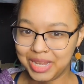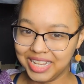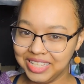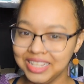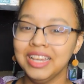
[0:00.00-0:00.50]

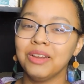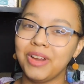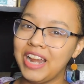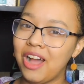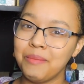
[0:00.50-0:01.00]
because
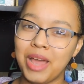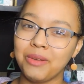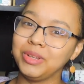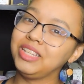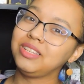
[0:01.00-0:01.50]
right now I'm
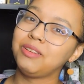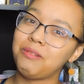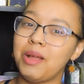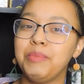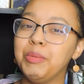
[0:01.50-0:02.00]
not really
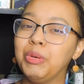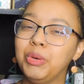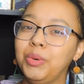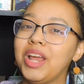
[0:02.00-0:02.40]
around people who